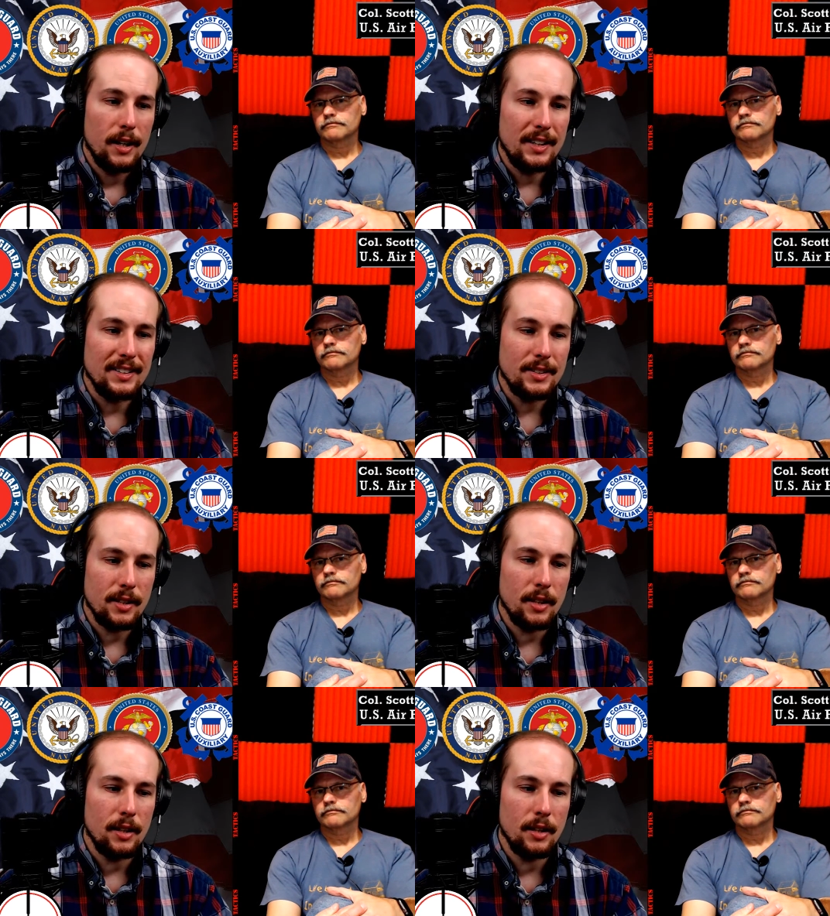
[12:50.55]
Speaker 1: is
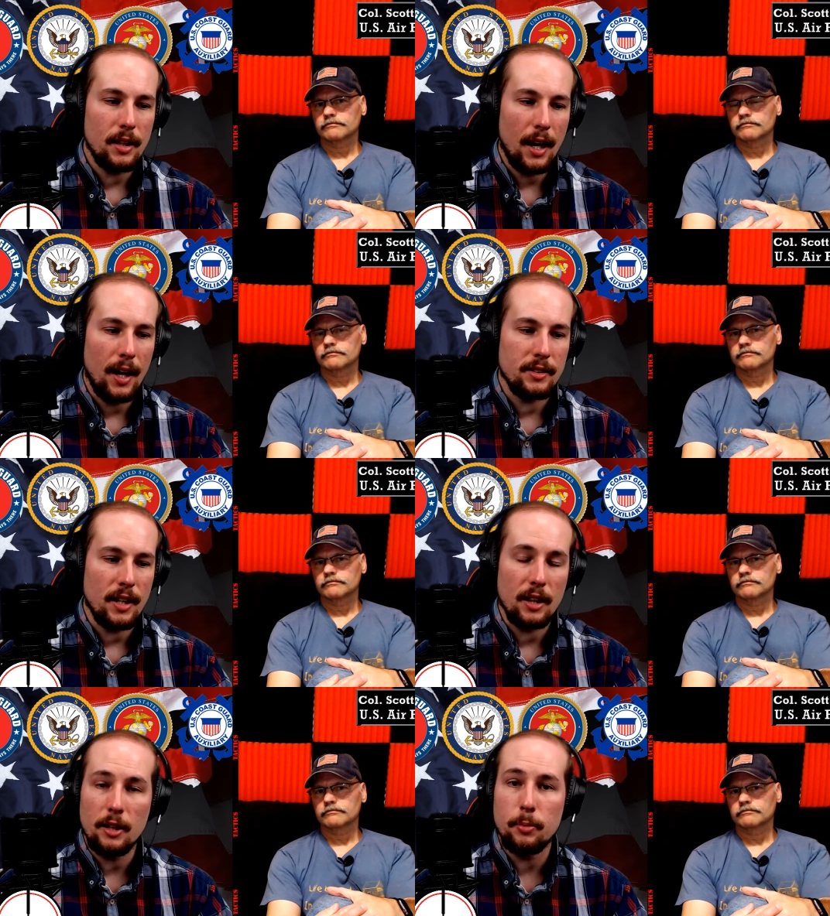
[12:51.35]
seen as
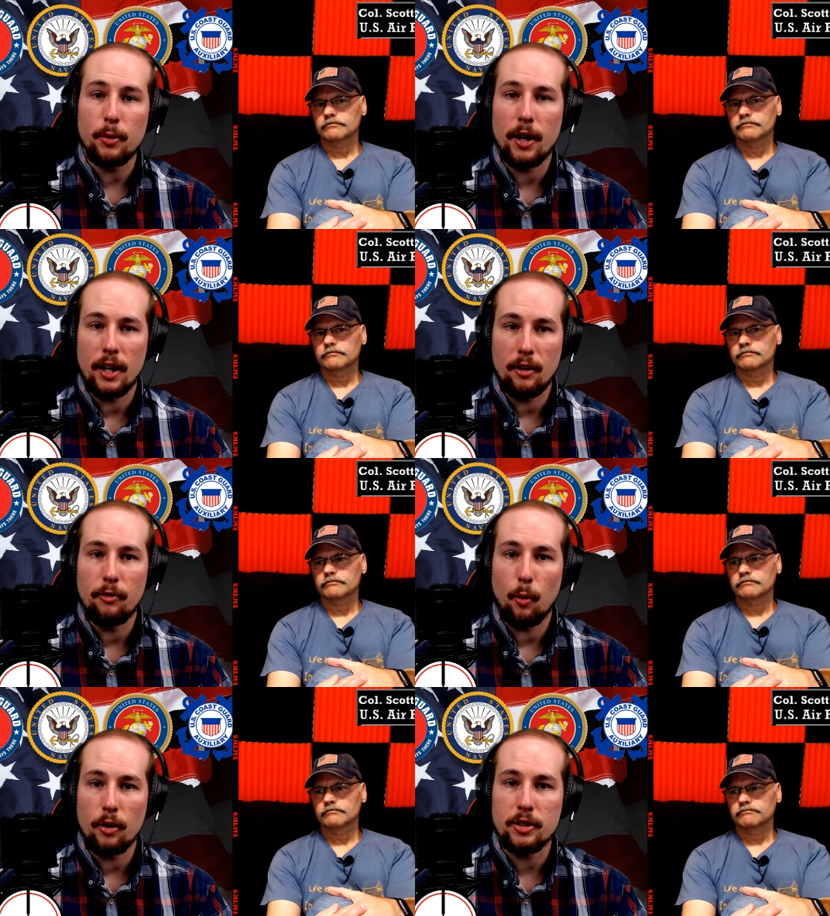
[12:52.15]
a liberating
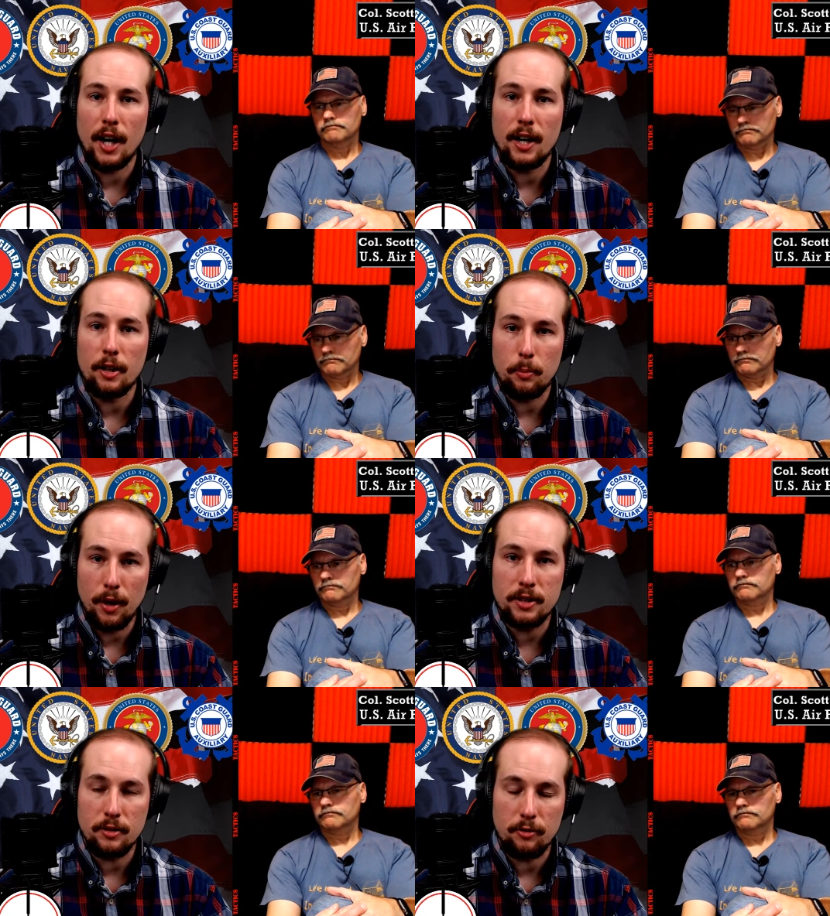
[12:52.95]
force, not an
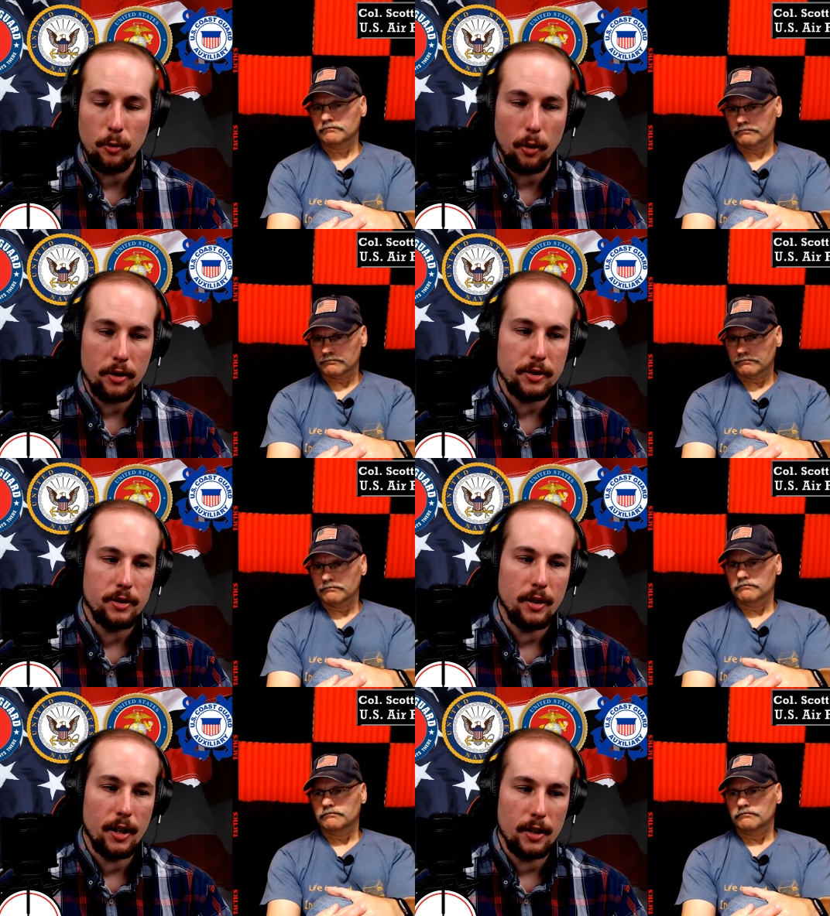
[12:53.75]
oppressive force,
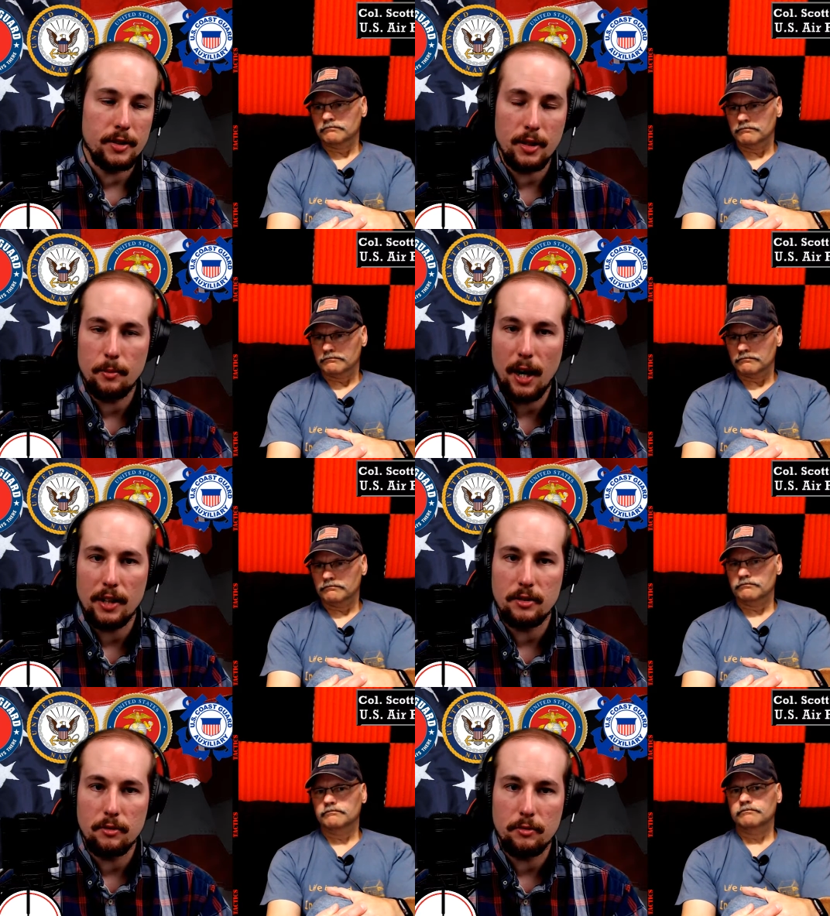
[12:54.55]
at least in the
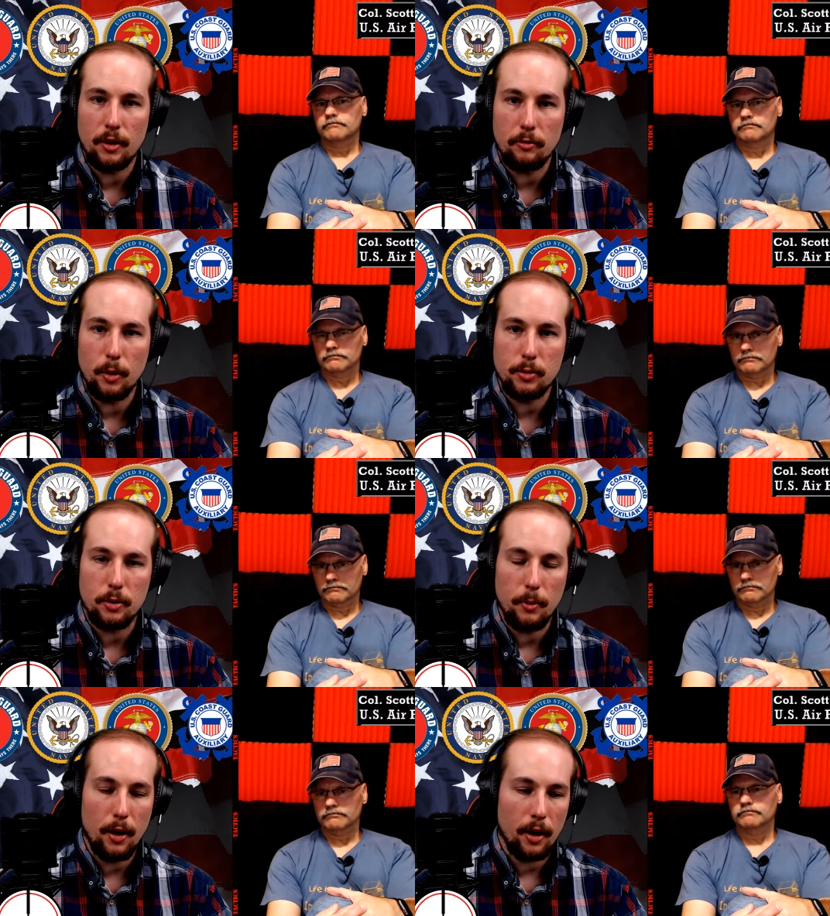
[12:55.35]
minds of, of most
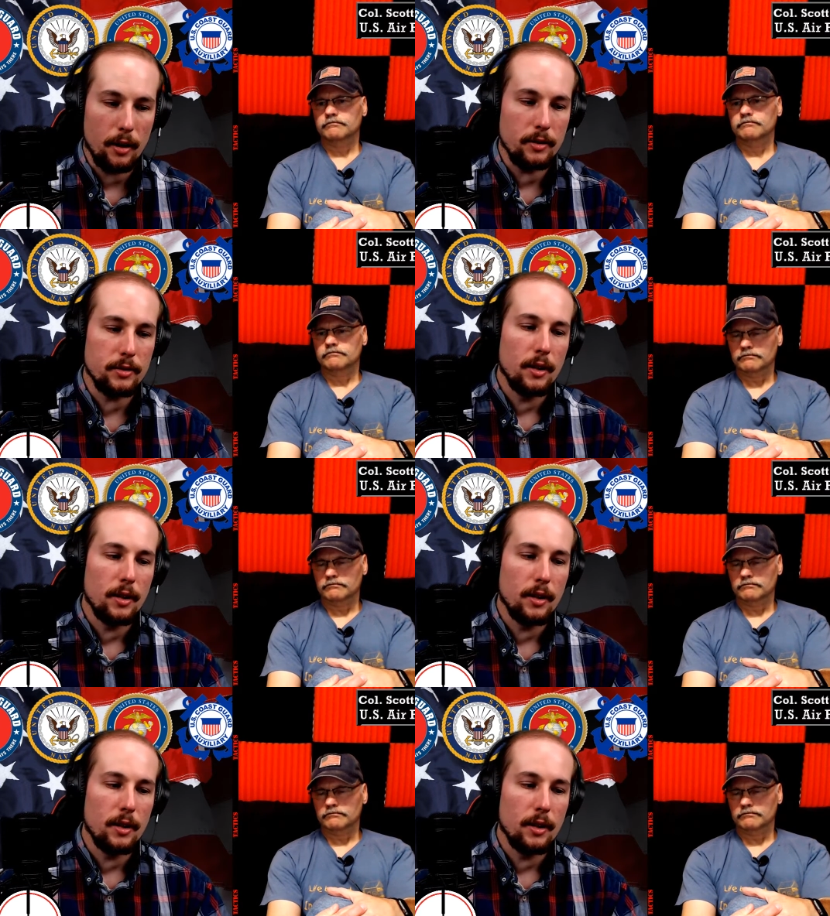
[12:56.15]
Americans.